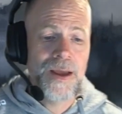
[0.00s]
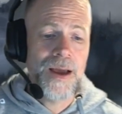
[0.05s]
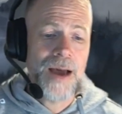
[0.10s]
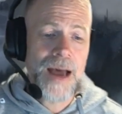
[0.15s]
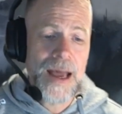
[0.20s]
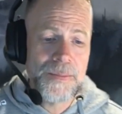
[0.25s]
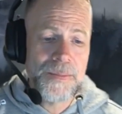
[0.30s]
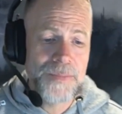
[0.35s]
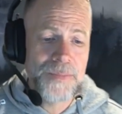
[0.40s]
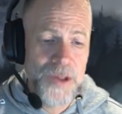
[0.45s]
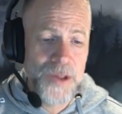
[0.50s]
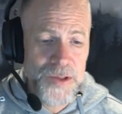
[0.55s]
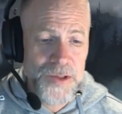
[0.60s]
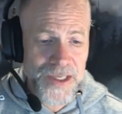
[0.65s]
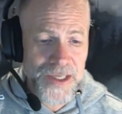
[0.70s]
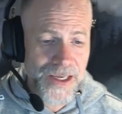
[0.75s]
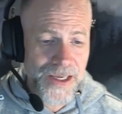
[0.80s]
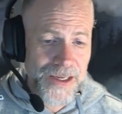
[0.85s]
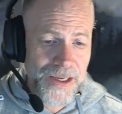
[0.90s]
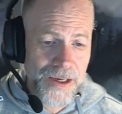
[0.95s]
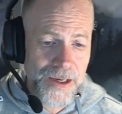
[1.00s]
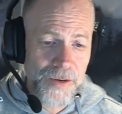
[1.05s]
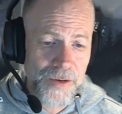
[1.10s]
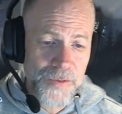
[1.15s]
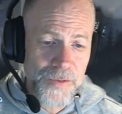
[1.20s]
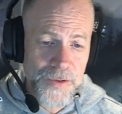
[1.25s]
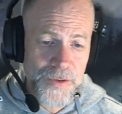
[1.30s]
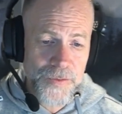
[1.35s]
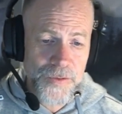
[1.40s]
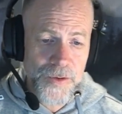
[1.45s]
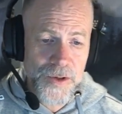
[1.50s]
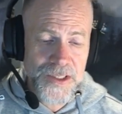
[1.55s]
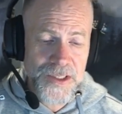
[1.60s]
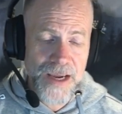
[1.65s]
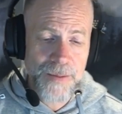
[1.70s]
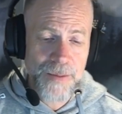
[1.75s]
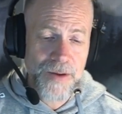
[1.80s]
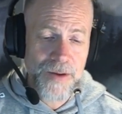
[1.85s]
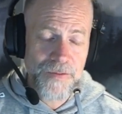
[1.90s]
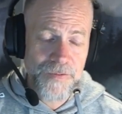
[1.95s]
I'm using it here for the first
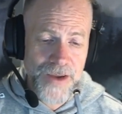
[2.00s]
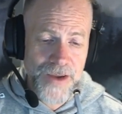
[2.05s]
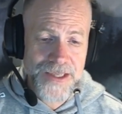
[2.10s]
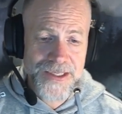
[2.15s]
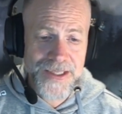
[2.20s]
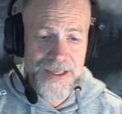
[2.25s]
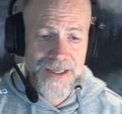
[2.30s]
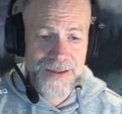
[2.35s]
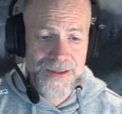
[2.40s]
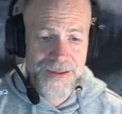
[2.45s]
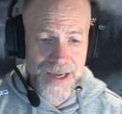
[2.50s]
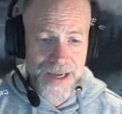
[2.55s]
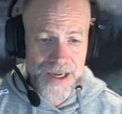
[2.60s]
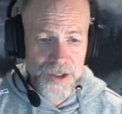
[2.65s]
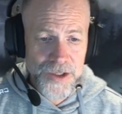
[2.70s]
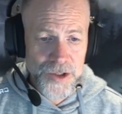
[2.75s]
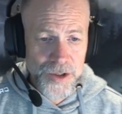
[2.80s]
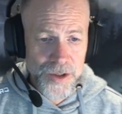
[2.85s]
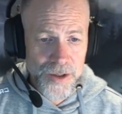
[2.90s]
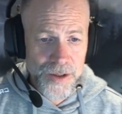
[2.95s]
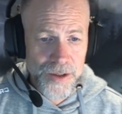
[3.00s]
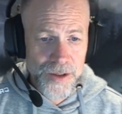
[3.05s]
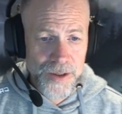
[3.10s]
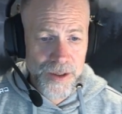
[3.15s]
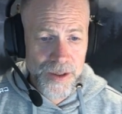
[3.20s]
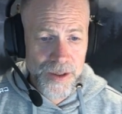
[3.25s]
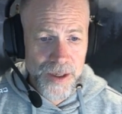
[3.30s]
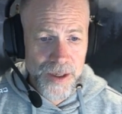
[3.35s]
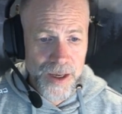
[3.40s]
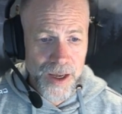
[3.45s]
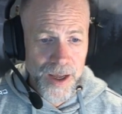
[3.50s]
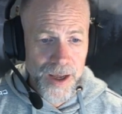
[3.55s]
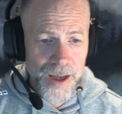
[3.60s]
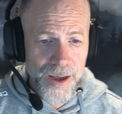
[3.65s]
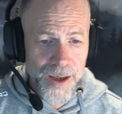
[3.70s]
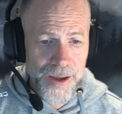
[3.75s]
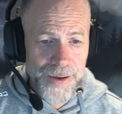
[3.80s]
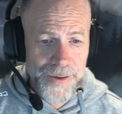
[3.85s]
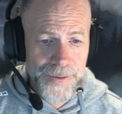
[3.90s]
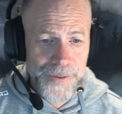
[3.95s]
time. I'm facing danger
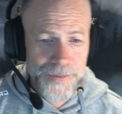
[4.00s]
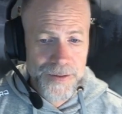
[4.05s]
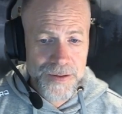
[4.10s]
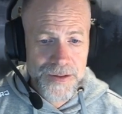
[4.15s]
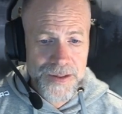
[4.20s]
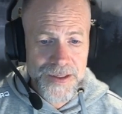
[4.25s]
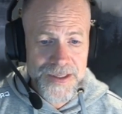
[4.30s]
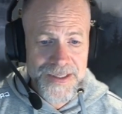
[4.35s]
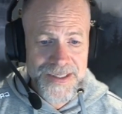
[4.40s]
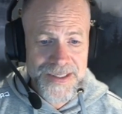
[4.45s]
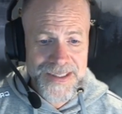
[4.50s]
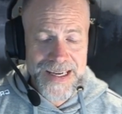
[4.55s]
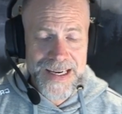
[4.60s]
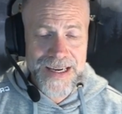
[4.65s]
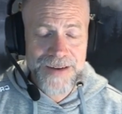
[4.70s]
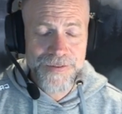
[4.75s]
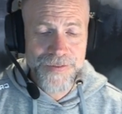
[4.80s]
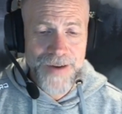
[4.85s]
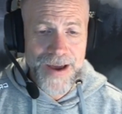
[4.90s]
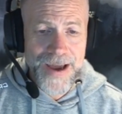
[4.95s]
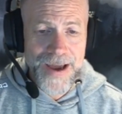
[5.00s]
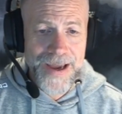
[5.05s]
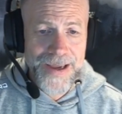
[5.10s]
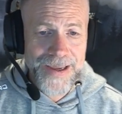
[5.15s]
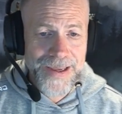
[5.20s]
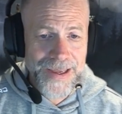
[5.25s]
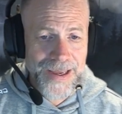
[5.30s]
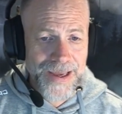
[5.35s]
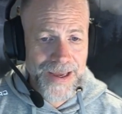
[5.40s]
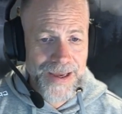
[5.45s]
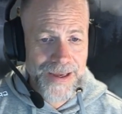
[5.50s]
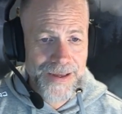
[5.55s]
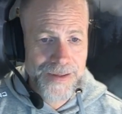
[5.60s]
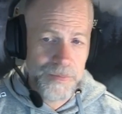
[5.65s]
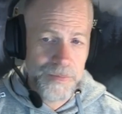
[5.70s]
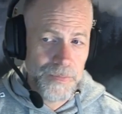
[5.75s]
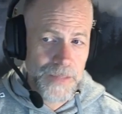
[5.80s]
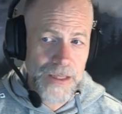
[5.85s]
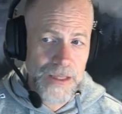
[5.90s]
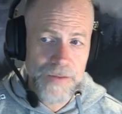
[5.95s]
to see if I can
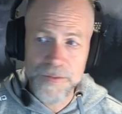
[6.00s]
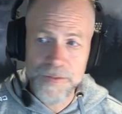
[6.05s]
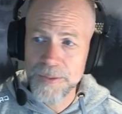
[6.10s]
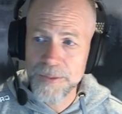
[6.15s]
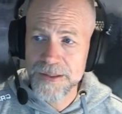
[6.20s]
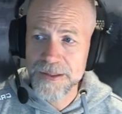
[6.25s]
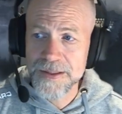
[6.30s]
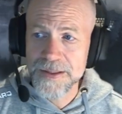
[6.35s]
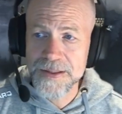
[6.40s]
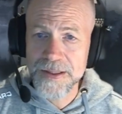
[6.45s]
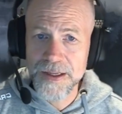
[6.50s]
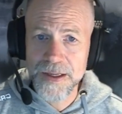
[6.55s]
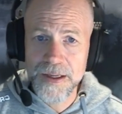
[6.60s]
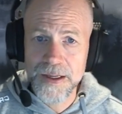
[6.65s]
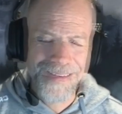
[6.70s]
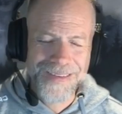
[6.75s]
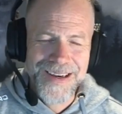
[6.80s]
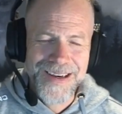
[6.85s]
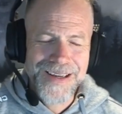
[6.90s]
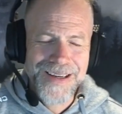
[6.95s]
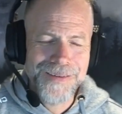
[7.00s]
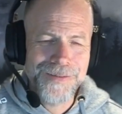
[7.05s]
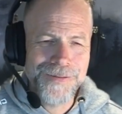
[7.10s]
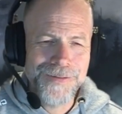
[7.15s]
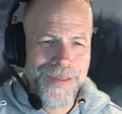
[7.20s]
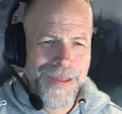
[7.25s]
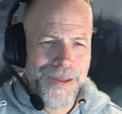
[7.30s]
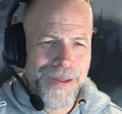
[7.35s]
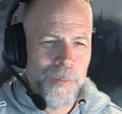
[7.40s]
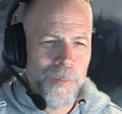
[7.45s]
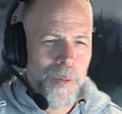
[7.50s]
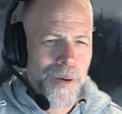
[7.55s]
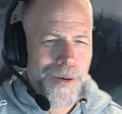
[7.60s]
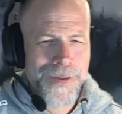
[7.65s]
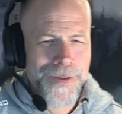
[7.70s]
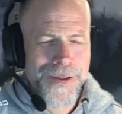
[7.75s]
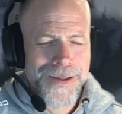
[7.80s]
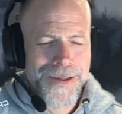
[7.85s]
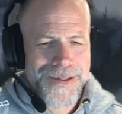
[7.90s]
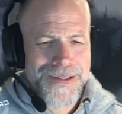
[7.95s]
even pick this thing up. Kind of the
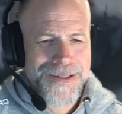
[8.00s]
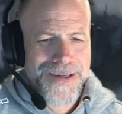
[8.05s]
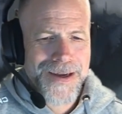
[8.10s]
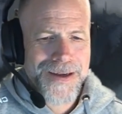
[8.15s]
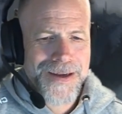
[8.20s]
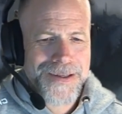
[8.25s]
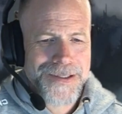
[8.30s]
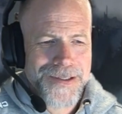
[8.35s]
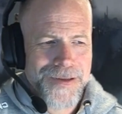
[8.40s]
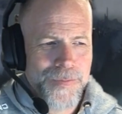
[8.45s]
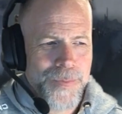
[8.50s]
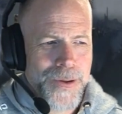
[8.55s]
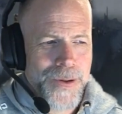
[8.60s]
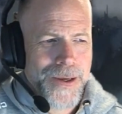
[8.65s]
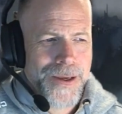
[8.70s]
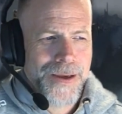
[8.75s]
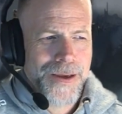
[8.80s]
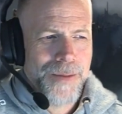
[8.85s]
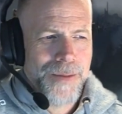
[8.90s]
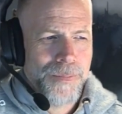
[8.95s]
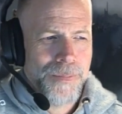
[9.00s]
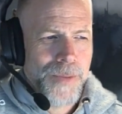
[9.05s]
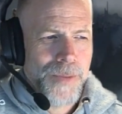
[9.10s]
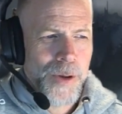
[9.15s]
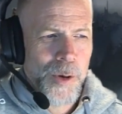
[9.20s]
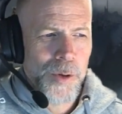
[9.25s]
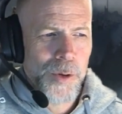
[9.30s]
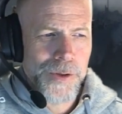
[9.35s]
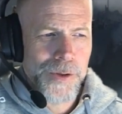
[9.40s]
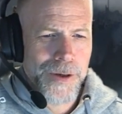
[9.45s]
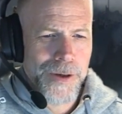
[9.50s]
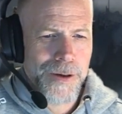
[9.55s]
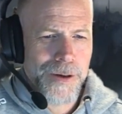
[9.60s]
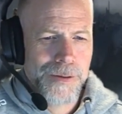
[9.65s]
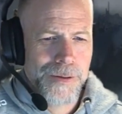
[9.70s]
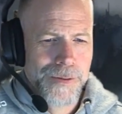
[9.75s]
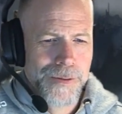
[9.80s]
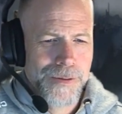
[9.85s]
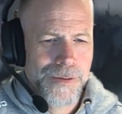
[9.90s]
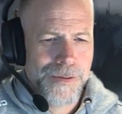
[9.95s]
worthiness test of picking up Mjolnir,
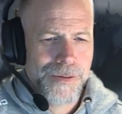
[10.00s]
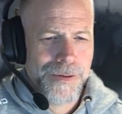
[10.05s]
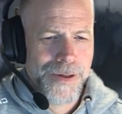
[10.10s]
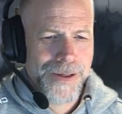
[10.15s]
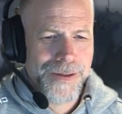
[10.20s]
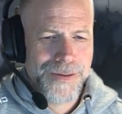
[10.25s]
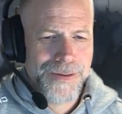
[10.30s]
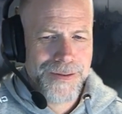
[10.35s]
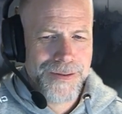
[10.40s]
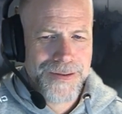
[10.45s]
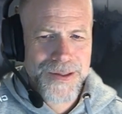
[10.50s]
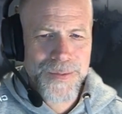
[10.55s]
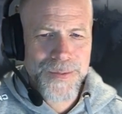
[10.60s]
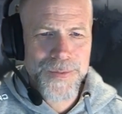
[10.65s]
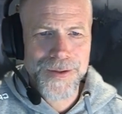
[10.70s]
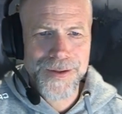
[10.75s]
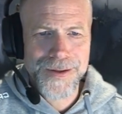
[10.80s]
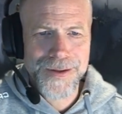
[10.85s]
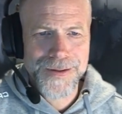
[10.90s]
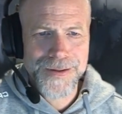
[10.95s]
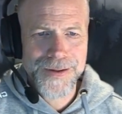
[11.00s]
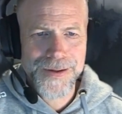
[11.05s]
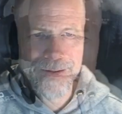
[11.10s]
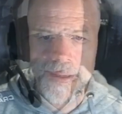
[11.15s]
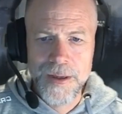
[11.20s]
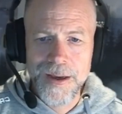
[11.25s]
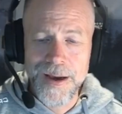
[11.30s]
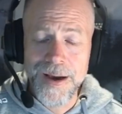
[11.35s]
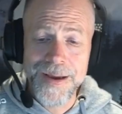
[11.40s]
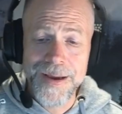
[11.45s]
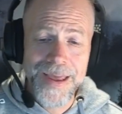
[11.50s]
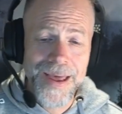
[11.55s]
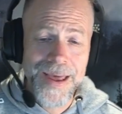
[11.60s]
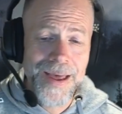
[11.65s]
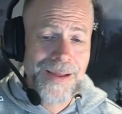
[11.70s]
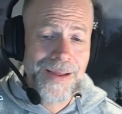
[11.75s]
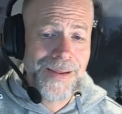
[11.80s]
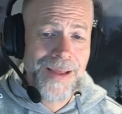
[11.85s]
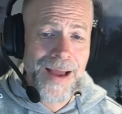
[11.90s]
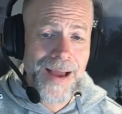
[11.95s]
right? Something like that.
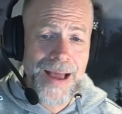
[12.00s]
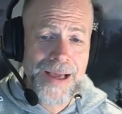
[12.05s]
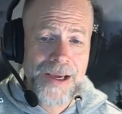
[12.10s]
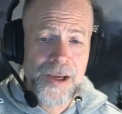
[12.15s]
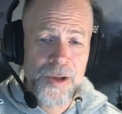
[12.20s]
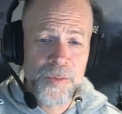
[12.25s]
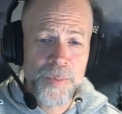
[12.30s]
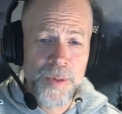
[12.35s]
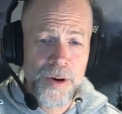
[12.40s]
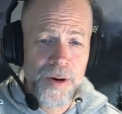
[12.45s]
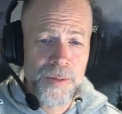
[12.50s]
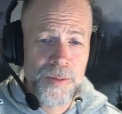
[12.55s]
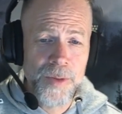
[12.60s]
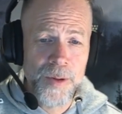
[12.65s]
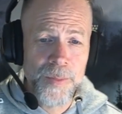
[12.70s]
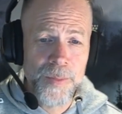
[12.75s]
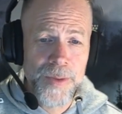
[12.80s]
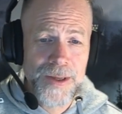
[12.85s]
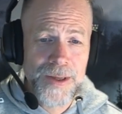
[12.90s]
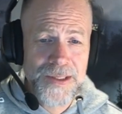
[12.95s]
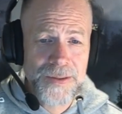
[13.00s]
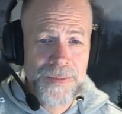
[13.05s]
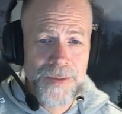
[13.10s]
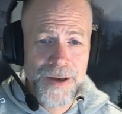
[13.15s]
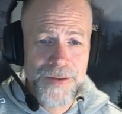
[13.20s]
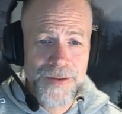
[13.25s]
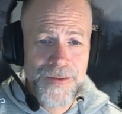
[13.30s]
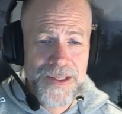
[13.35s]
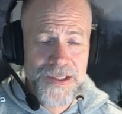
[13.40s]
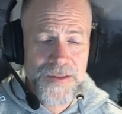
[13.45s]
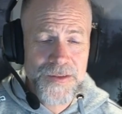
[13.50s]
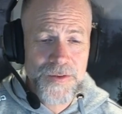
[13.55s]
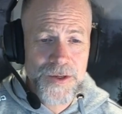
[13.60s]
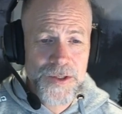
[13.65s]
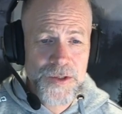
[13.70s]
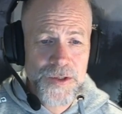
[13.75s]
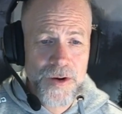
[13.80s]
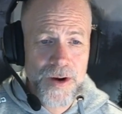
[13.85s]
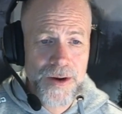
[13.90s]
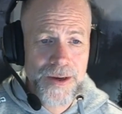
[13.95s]
Again, I could burn momentum on this for a
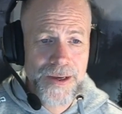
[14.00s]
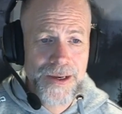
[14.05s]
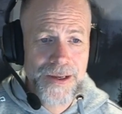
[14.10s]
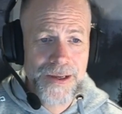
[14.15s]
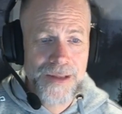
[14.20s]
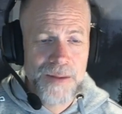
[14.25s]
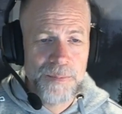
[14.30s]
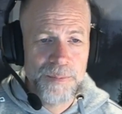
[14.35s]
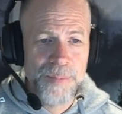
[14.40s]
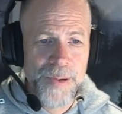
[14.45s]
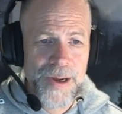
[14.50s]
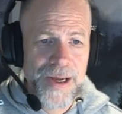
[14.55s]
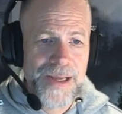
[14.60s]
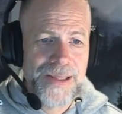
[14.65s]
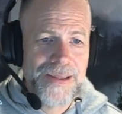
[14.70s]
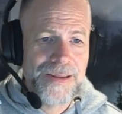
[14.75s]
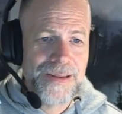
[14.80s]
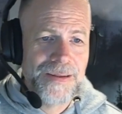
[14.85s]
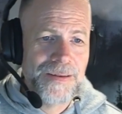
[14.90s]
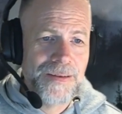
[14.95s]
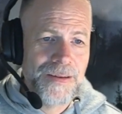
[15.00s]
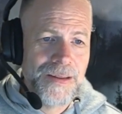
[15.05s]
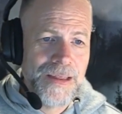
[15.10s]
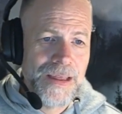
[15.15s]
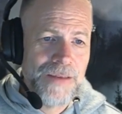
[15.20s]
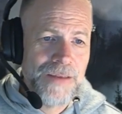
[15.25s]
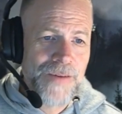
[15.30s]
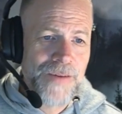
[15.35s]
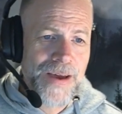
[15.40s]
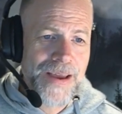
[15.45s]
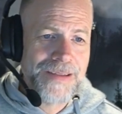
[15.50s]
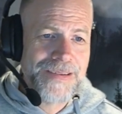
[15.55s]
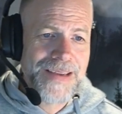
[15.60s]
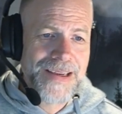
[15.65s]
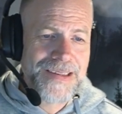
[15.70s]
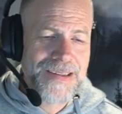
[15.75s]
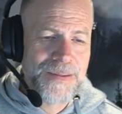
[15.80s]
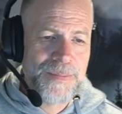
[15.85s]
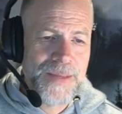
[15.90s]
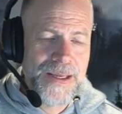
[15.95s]
strong hit, but if I
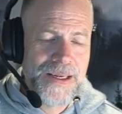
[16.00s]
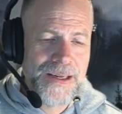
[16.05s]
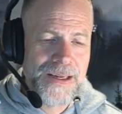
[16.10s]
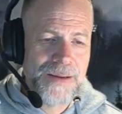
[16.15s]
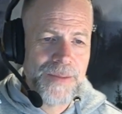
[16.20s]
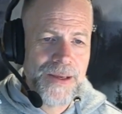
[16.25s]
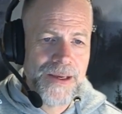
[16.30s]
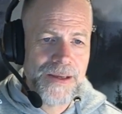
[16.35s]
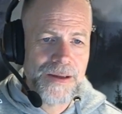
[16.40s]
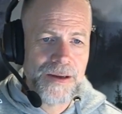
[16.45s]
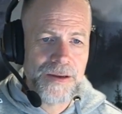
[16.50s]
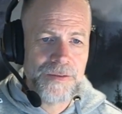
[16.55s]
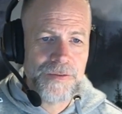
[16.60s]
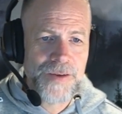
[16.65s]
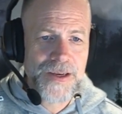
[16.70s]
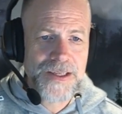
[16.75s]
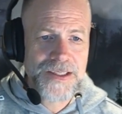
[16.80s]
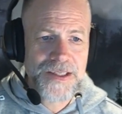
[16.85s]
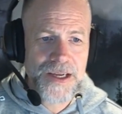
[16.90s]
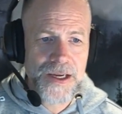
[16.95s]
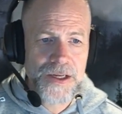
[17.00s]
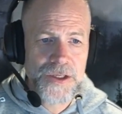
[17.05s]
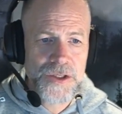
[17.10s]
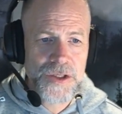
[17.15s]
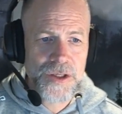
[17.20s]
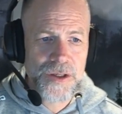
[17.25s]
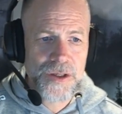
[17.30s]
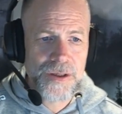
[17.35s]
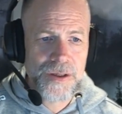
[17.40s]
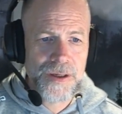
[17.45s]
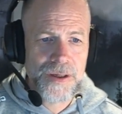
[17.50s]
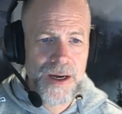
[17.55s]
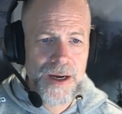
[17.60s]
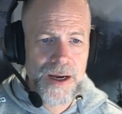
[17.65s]
take the medium hit on face danger,